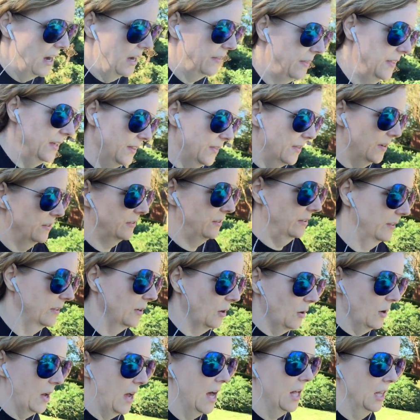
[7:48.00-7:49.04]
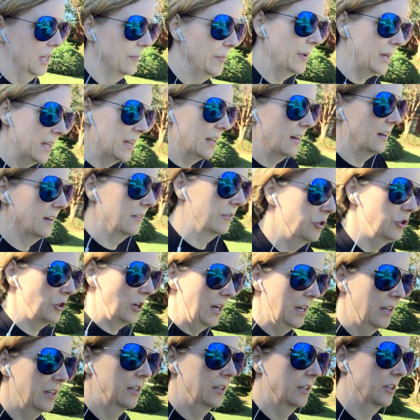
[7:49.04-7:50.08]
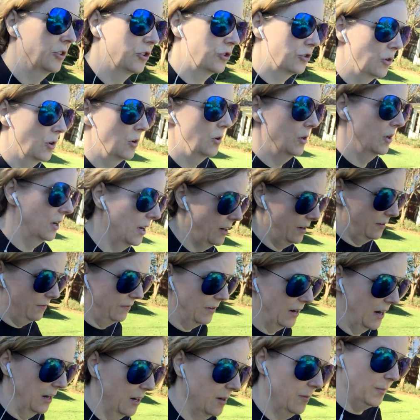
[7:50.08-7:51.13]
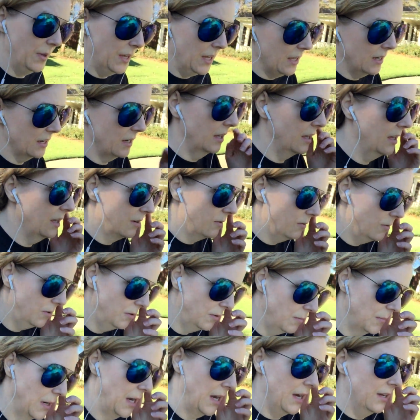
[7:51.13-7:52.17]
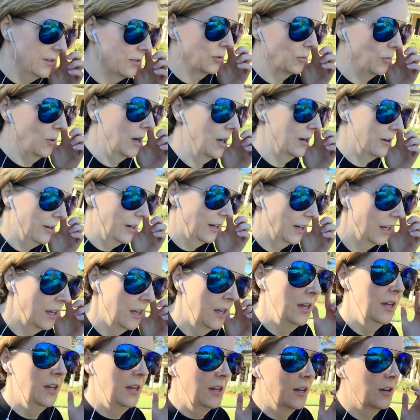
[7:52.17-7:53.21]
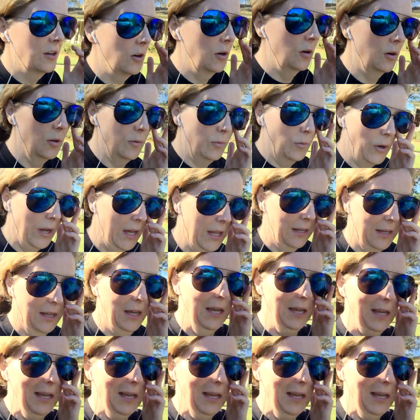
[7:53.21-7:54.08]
I think there's this whole element of trying to control our environment. Ooh, my eyes are watering. Cold wind.